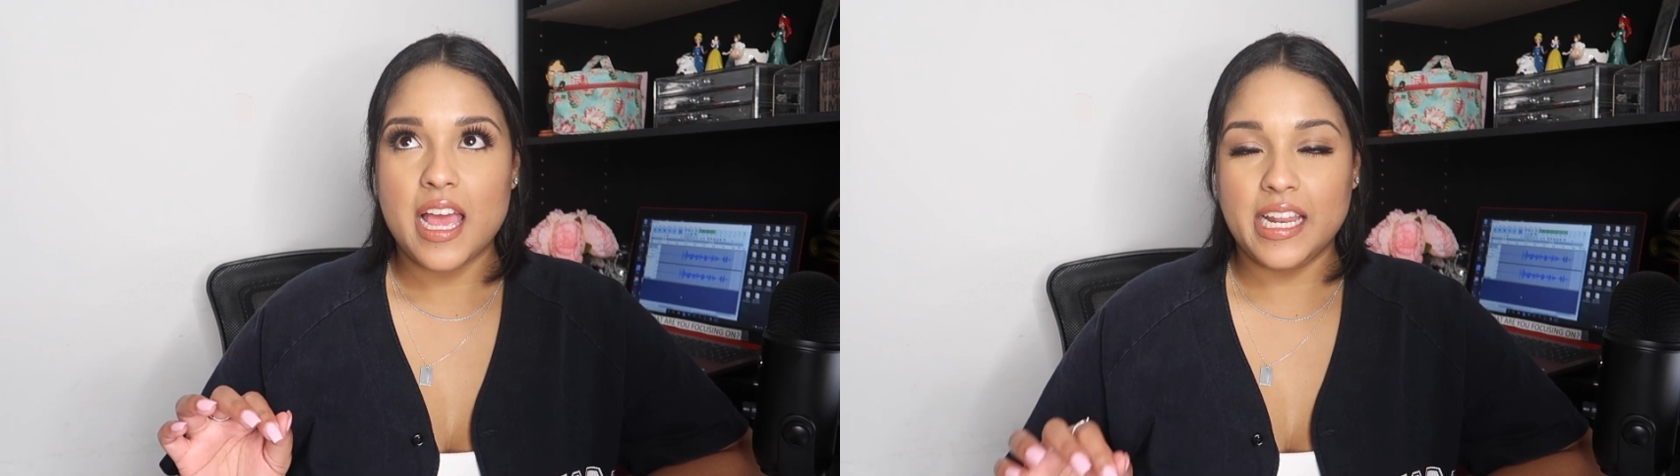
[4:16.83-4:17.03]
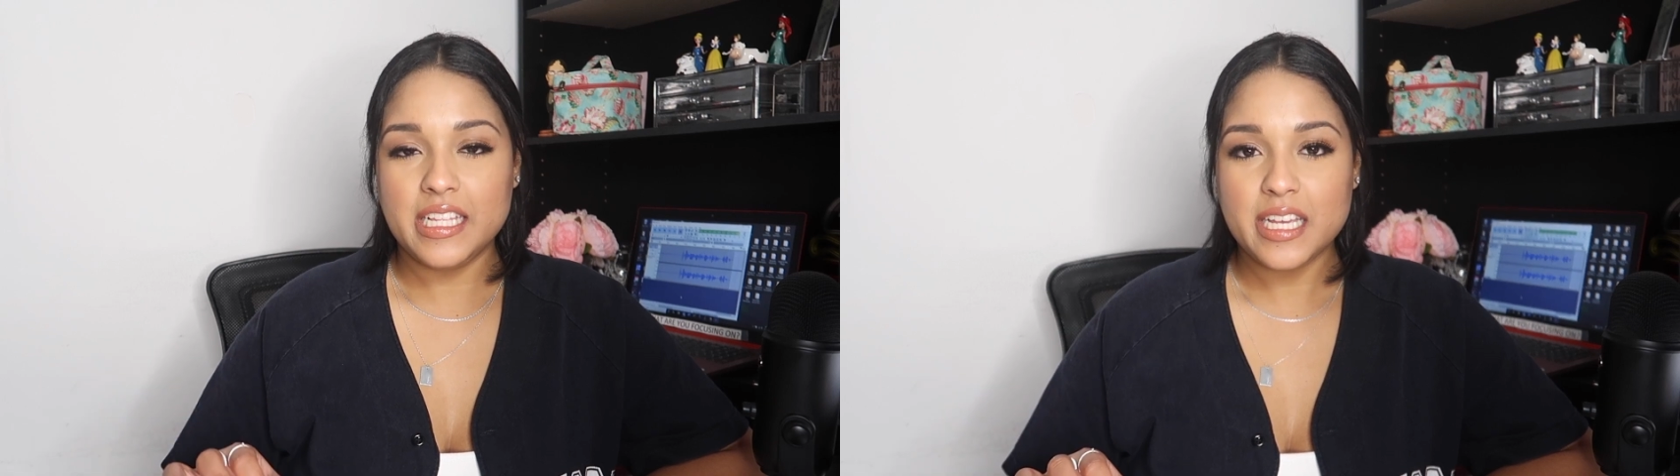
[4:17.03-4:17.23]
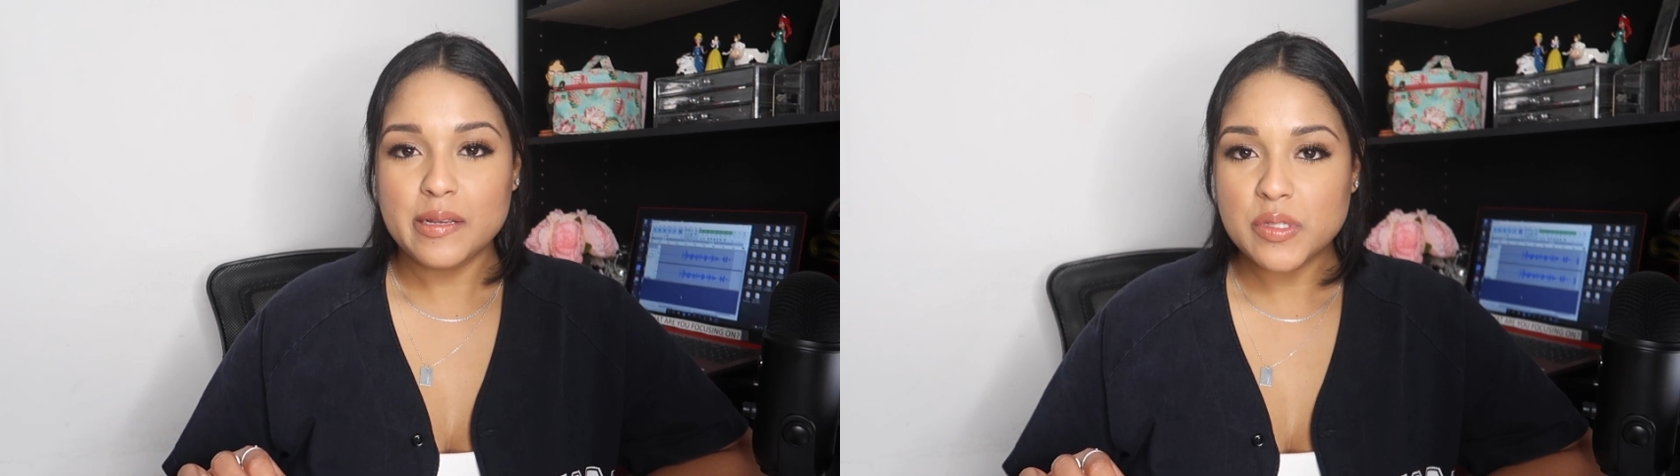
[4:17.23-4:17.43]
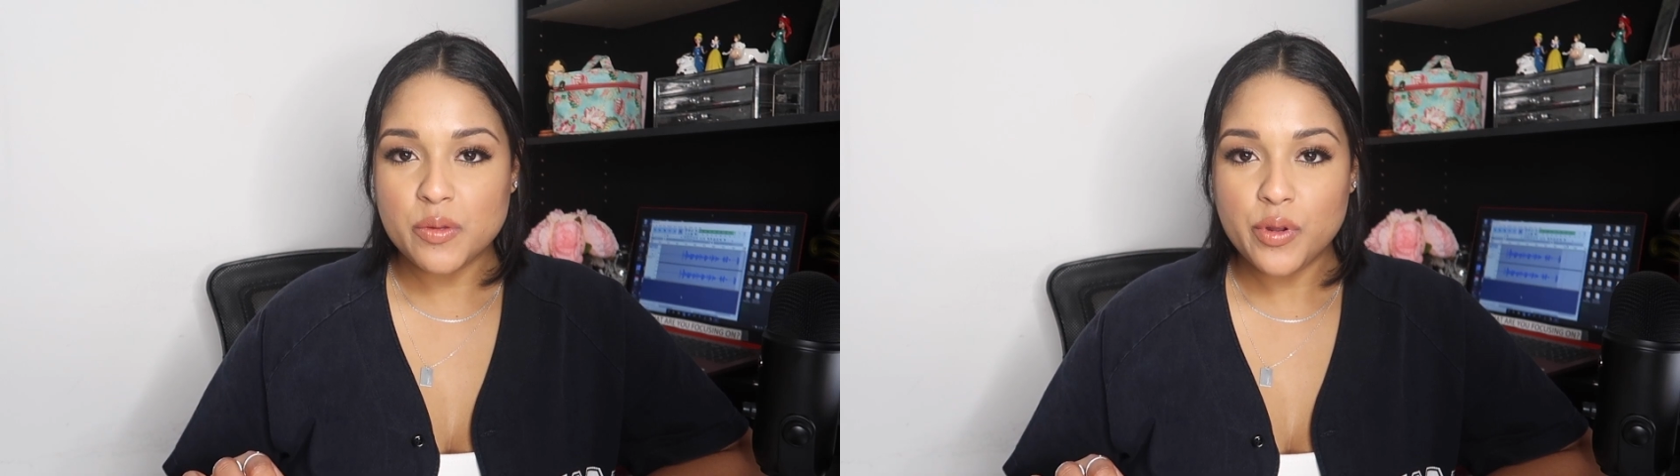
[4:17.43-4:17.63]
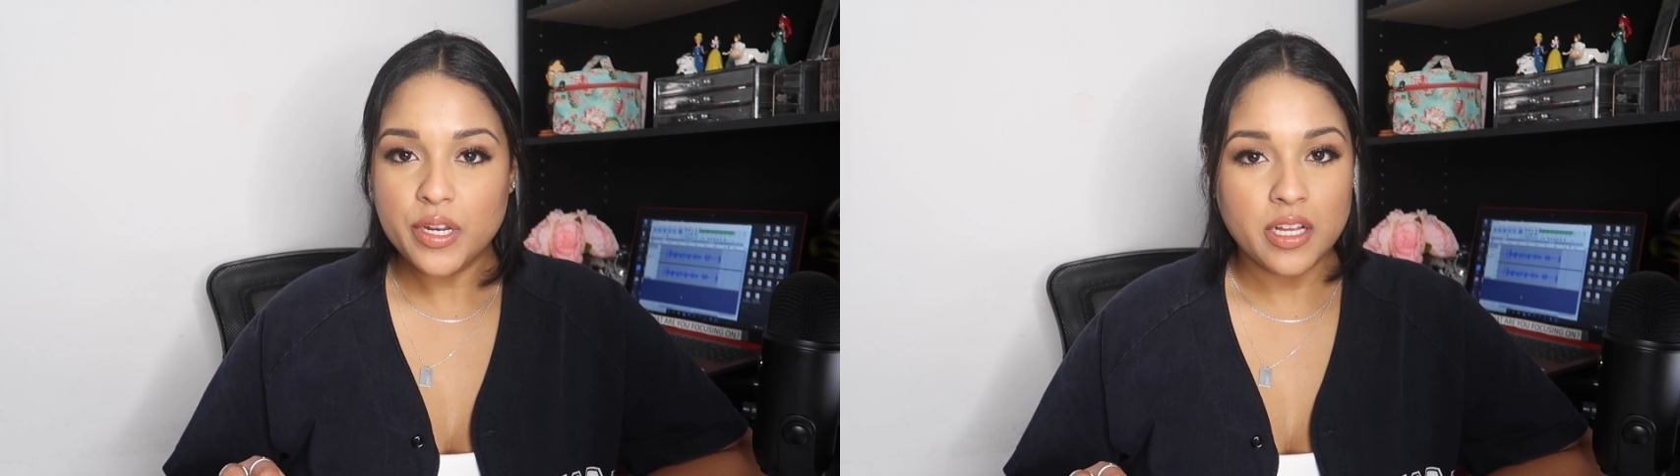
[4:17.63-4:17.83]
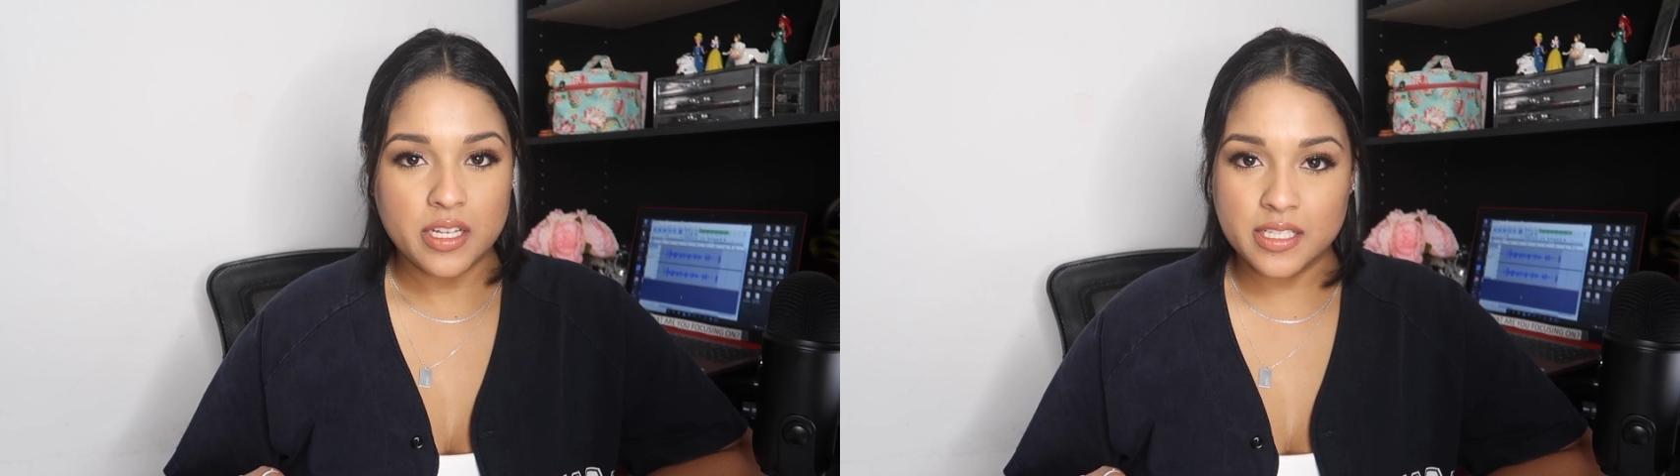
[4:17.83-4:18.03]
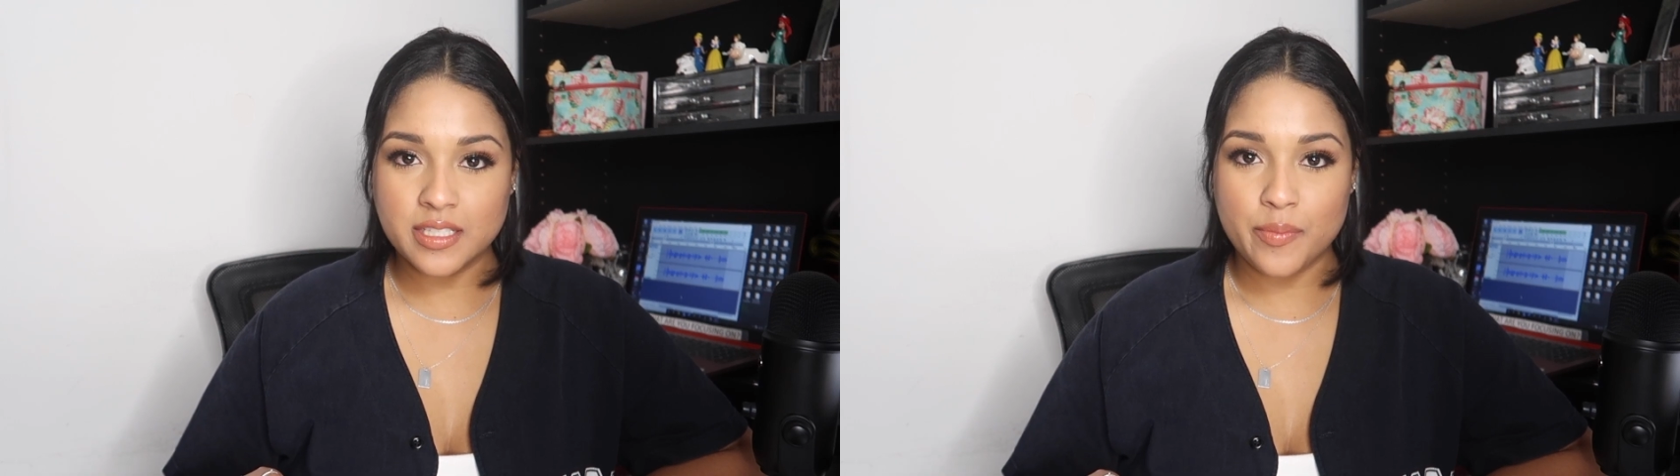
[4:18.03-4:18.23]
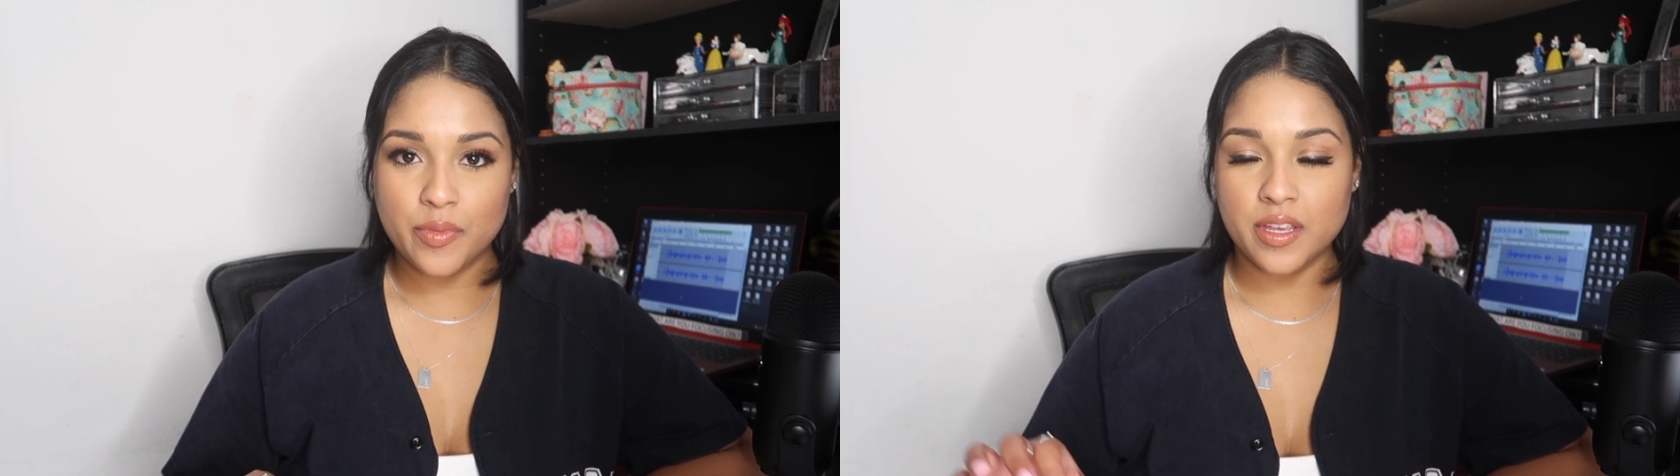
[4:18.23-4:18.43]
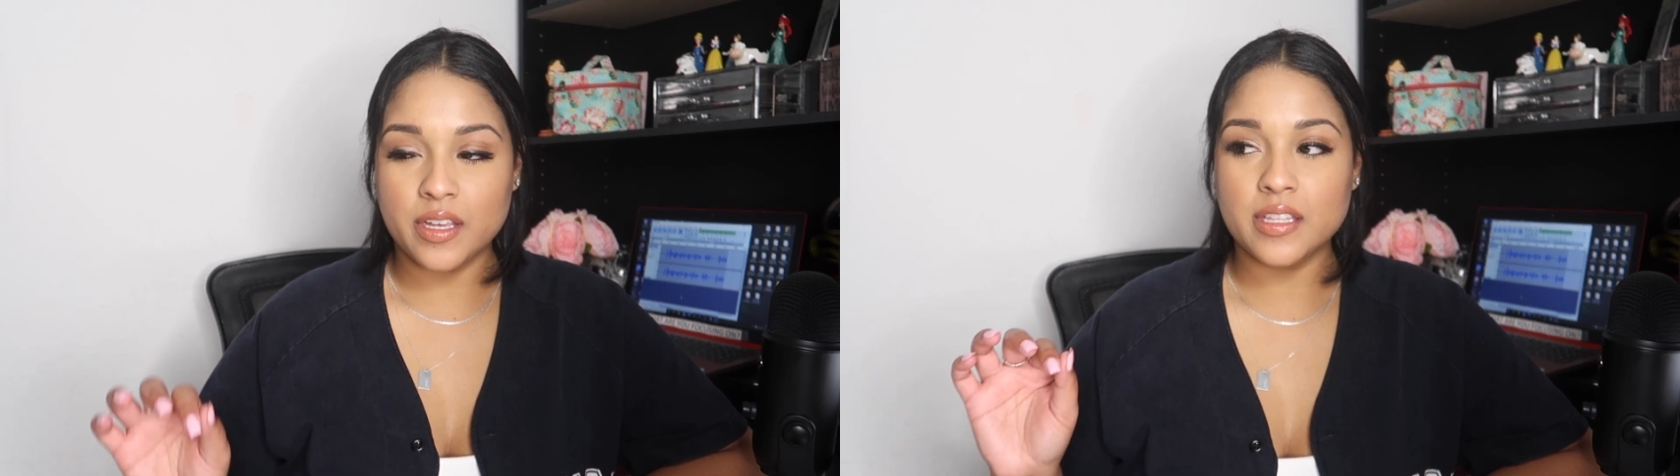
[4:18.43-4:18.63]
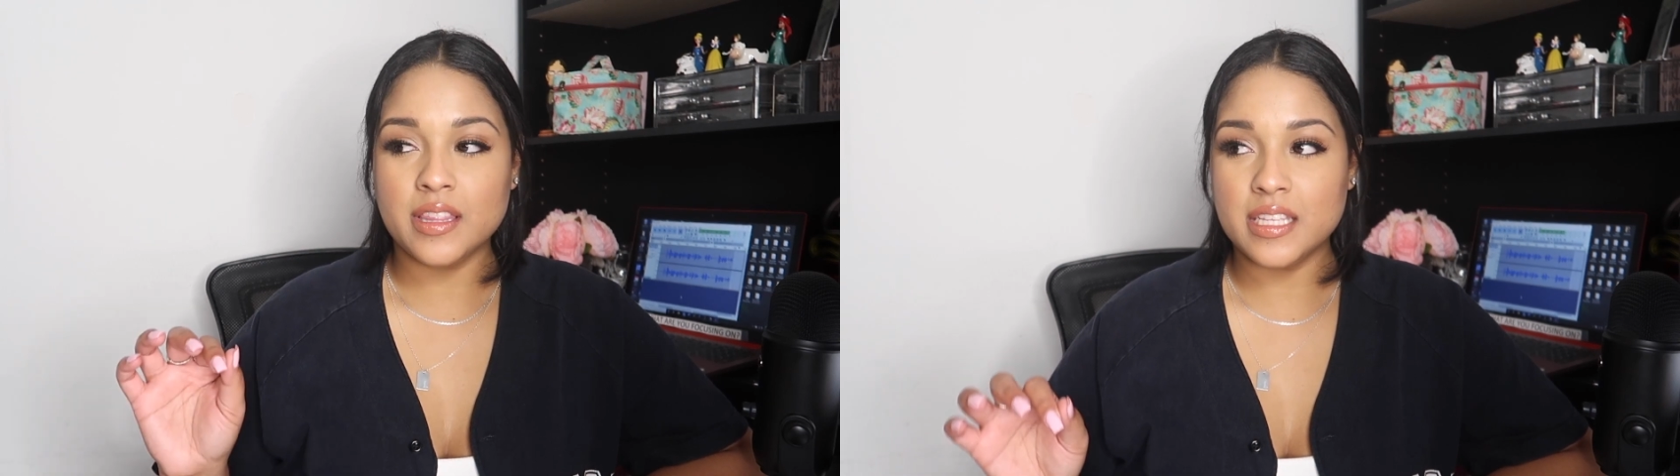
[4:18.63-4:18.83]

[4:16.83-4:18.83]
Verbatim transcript: Anytime someone cooks something,